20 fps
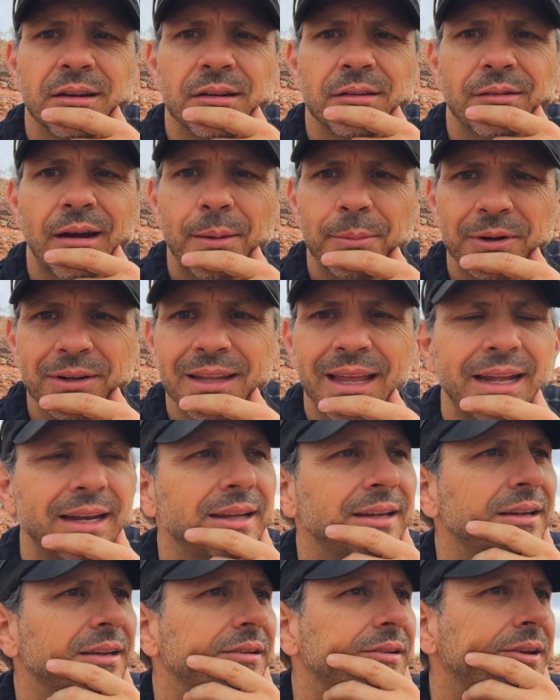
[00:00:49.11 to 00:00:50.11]
Robert
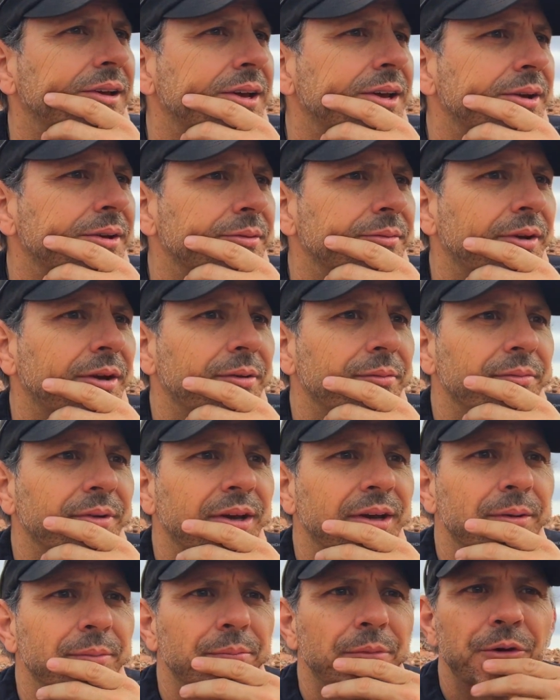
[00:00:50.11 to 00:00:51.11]
Lennon, and my,
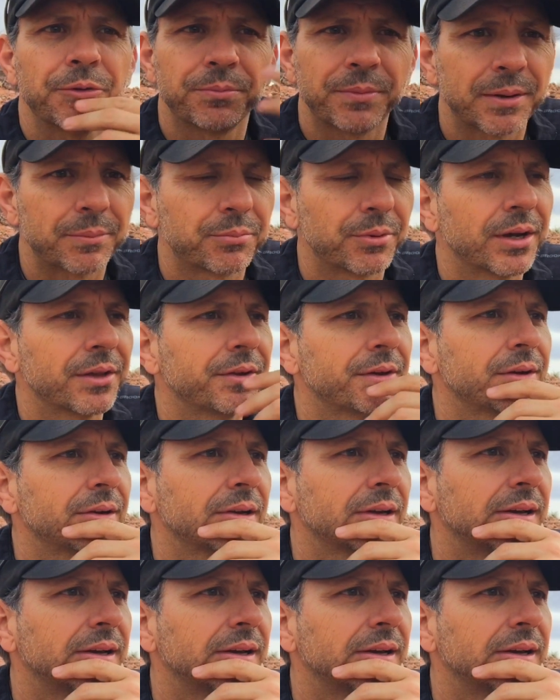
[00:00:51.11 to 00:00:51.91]
my, both my brother,